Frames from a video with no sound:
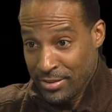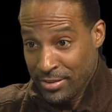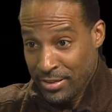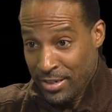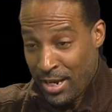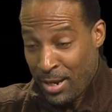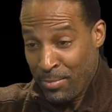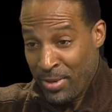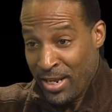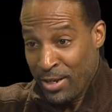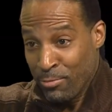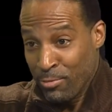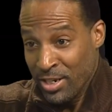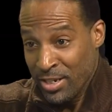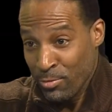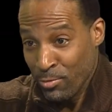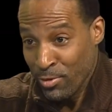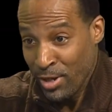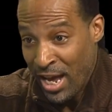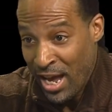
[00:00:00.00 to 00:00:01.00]
I'm like,
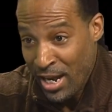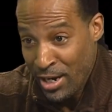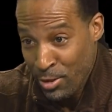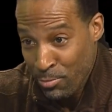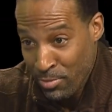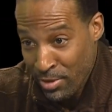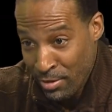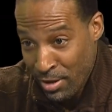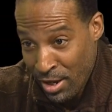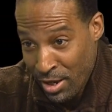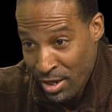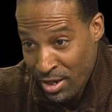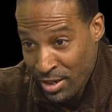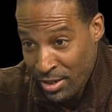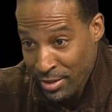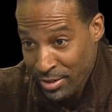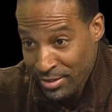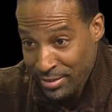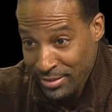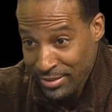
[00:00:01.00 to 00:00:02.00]
what, how do you, huh?
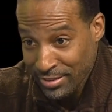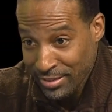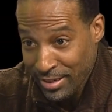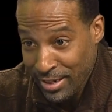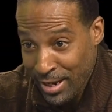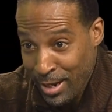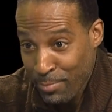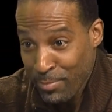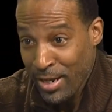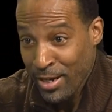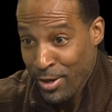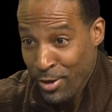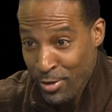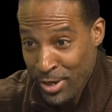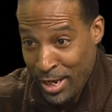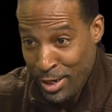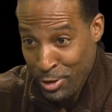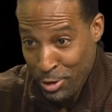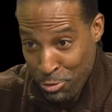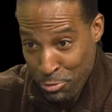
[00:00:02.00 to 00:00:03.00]
I'm like,
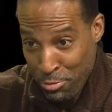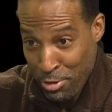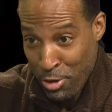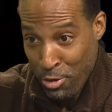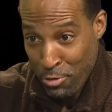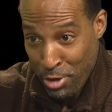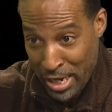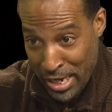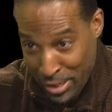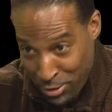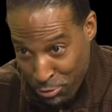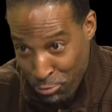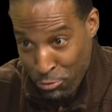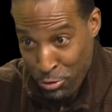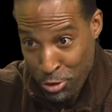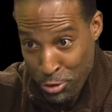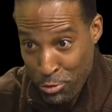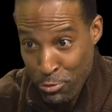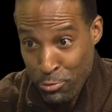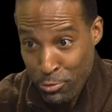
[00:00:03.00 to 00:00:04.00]
okay, you go ahead, do
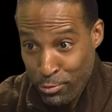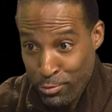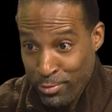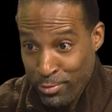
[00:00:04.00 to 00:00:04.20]
you.